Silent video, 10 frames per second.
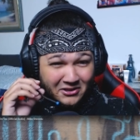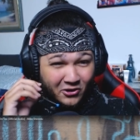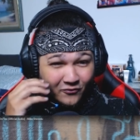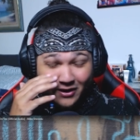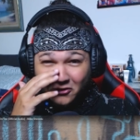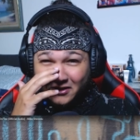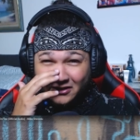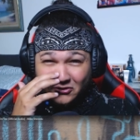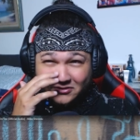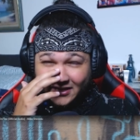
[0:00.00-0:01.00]
Yo, if I look a
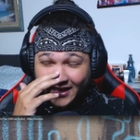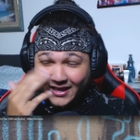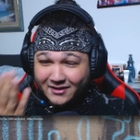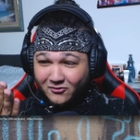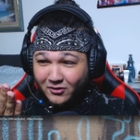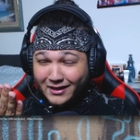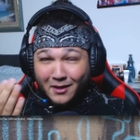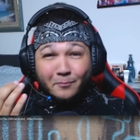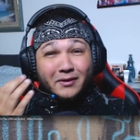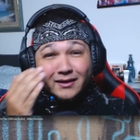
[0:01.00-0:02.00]
little tan or like
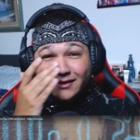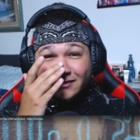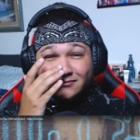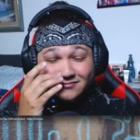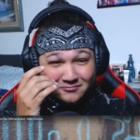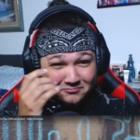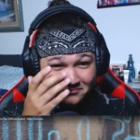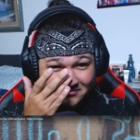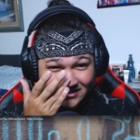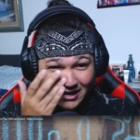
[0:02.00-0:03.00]
I'm peeling,
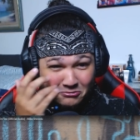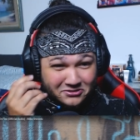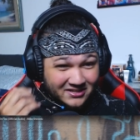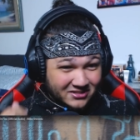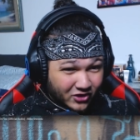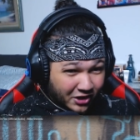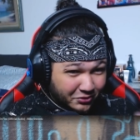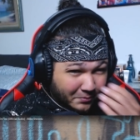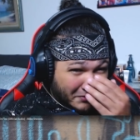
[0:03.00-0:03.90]
I was just on, on the